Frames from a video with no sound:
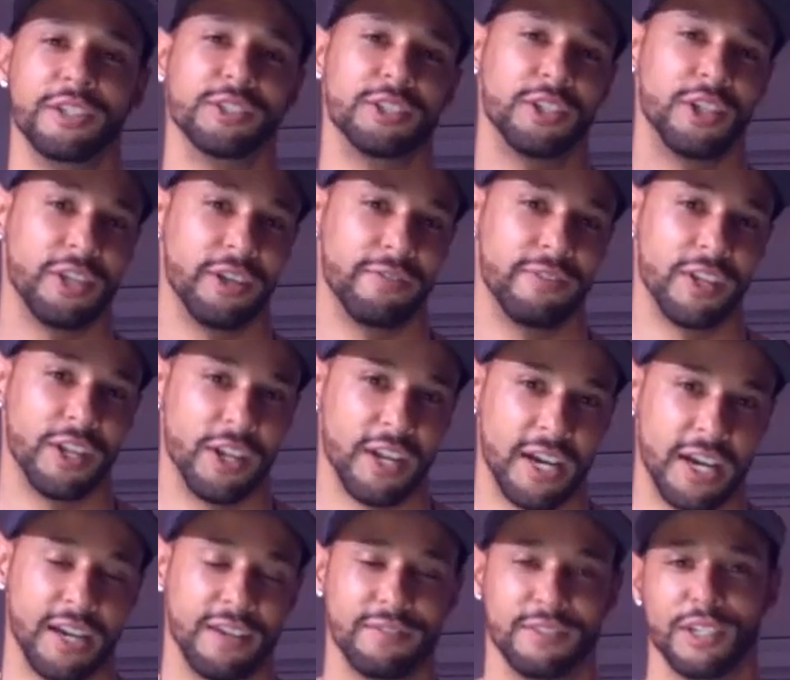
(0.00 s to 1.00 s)
to live the
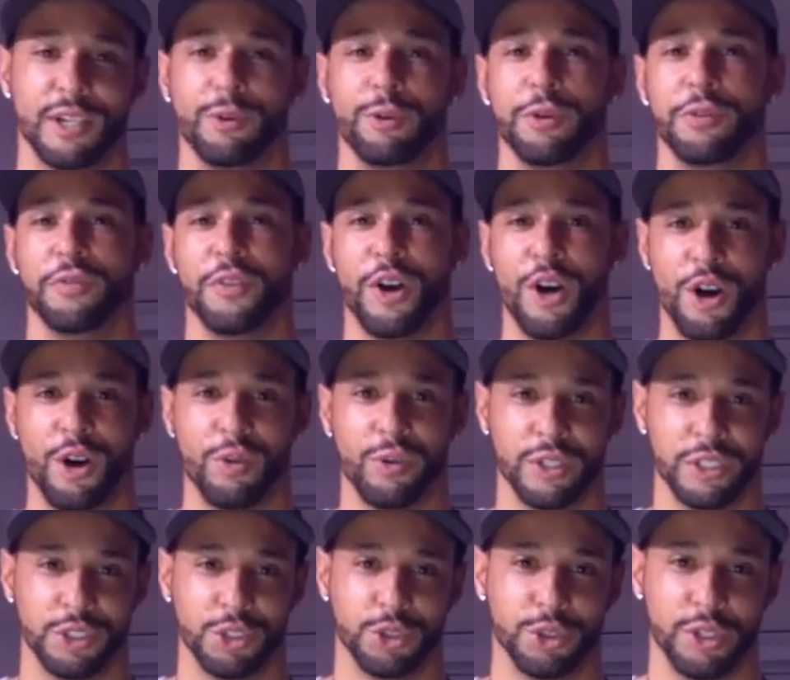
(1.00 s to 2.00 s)
lives that we've
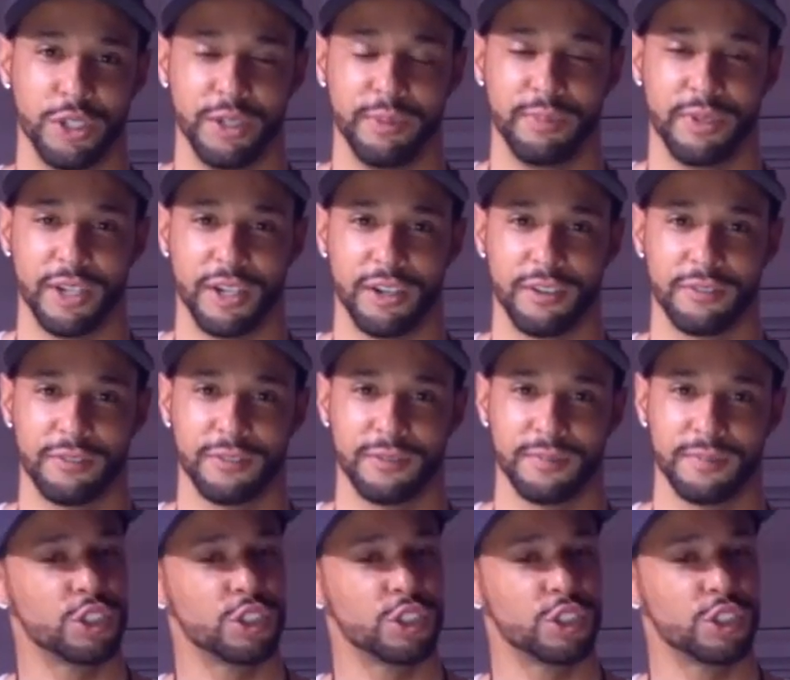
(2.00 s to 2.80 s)
always dreamed of.